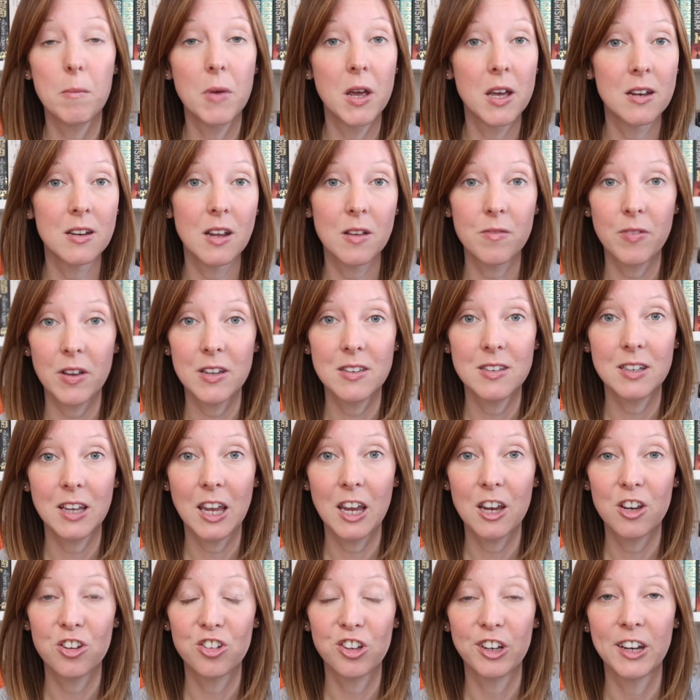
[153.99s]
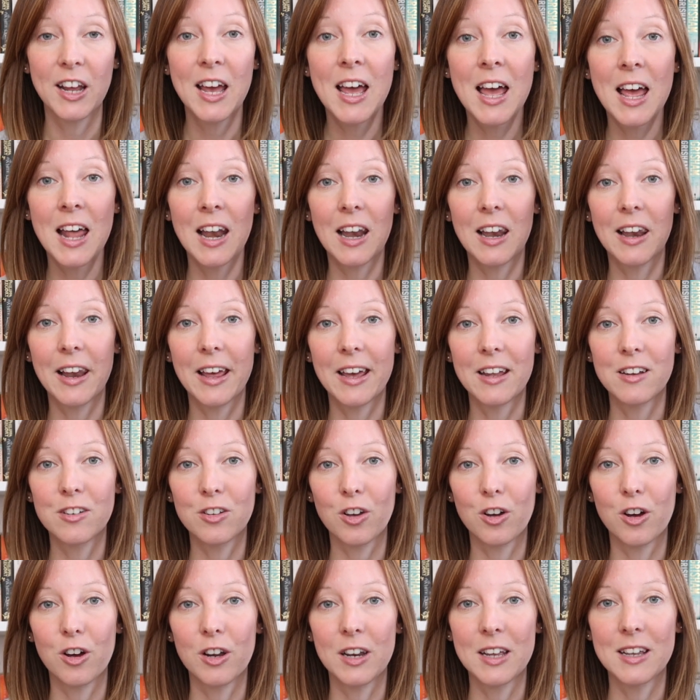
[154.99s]
murder investigation
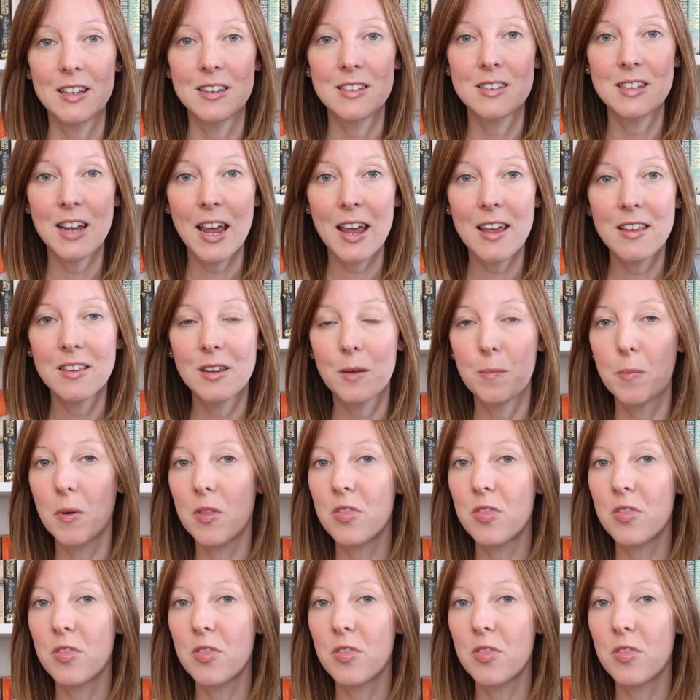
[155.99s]
land on his desk,